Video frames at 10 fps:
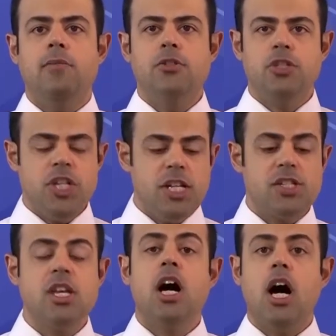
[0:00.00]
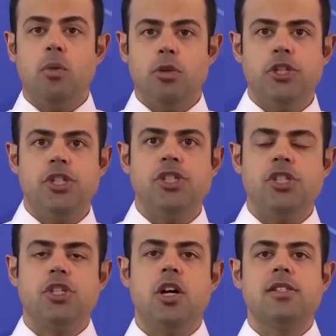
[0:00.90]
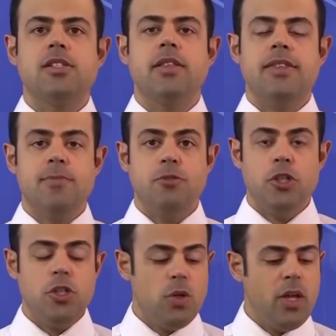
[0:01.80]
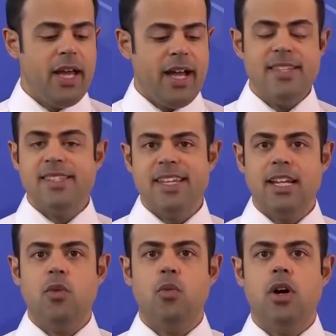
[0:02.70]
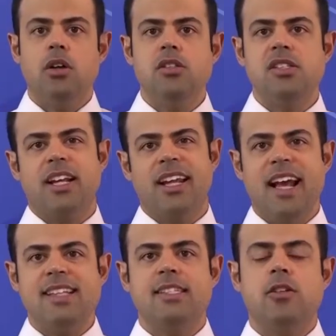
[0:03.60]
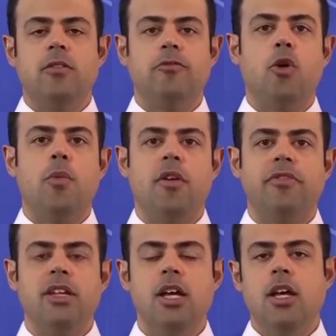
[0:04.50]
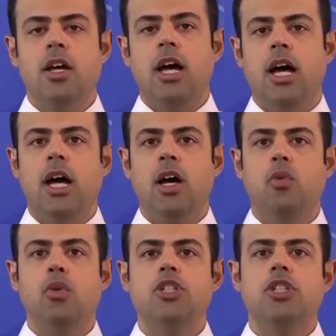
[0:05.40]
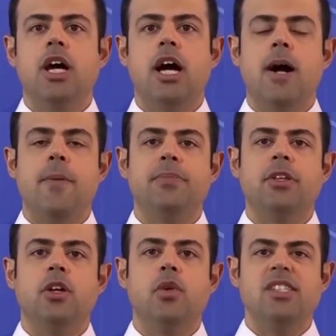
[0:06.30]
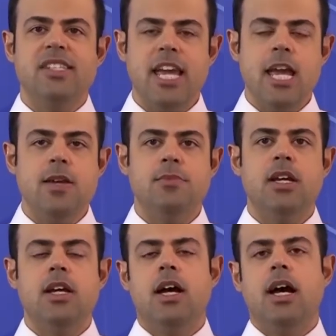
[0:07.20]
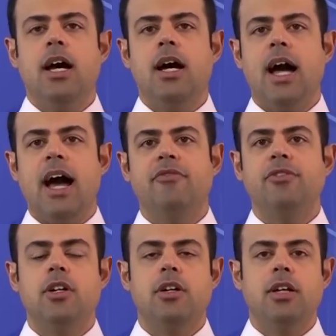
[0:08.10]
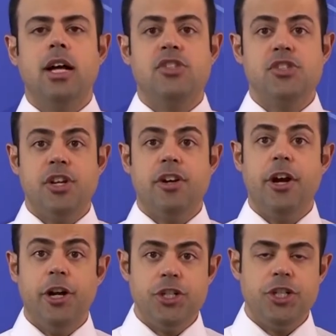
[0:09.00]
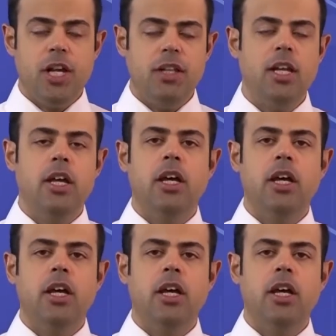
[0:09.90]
sheets I will just discuss them too. And the second one is the classical form of it, which is named after Sir Herschel,